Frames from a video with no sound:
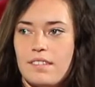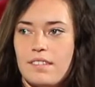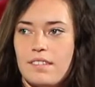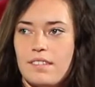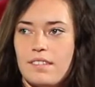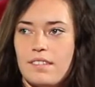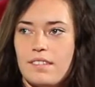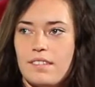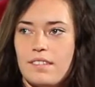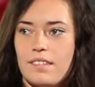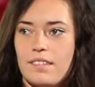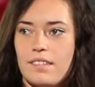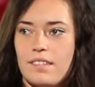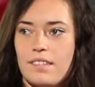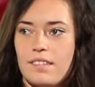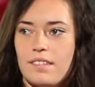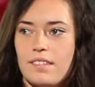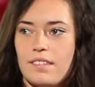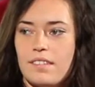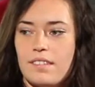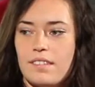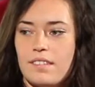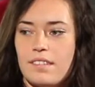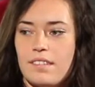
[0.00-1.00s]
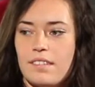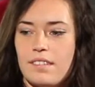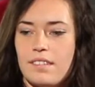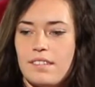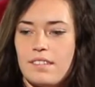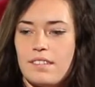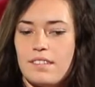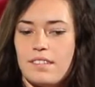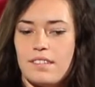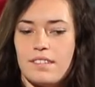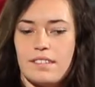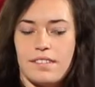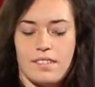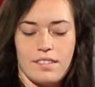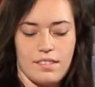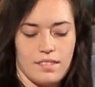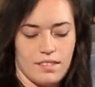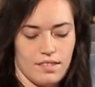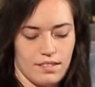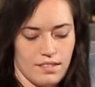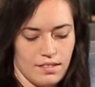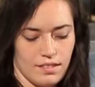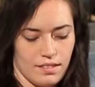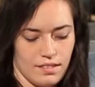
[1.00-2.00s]

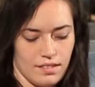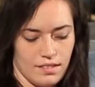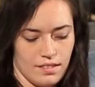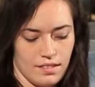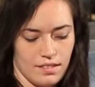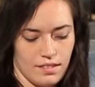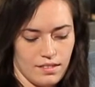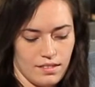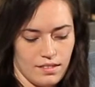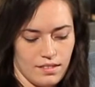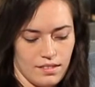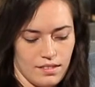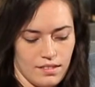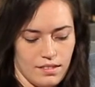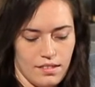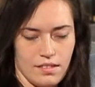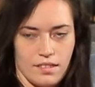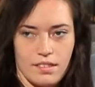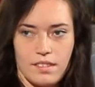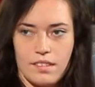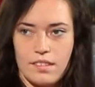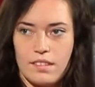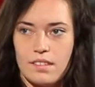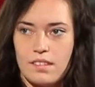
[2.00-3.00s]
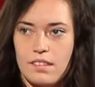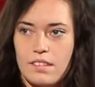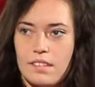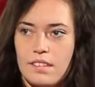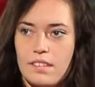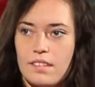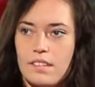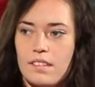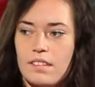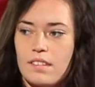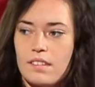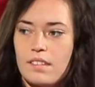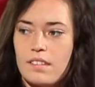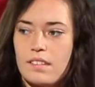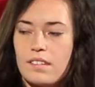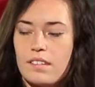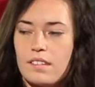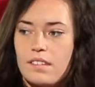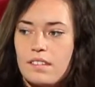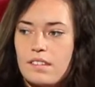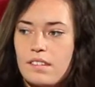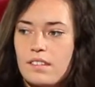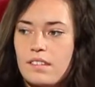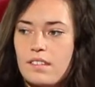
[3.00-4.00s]

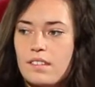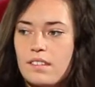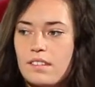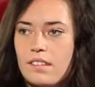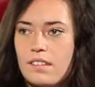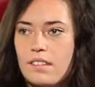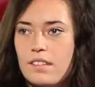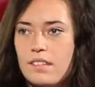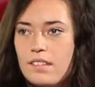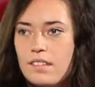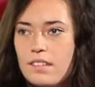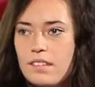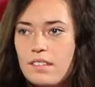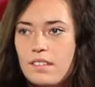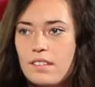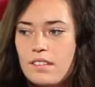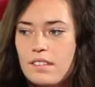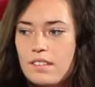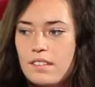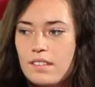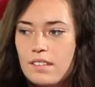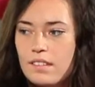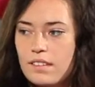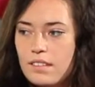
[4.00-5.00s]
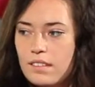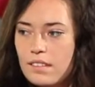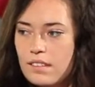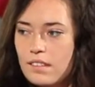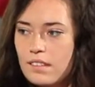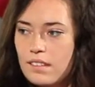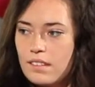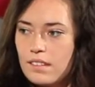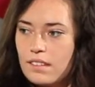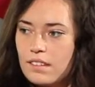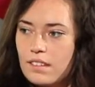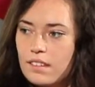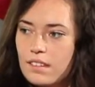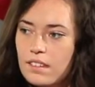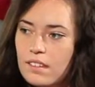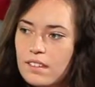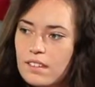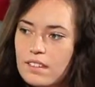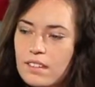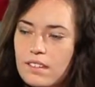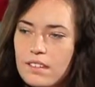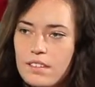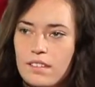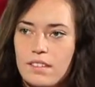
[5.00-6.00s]

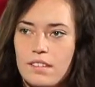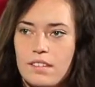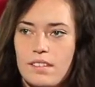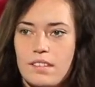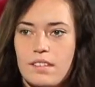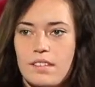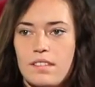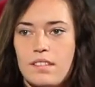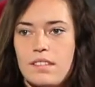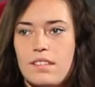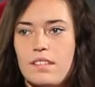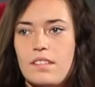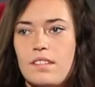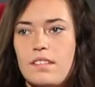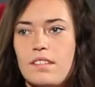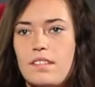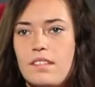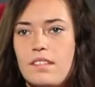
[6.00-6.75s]
[no speech]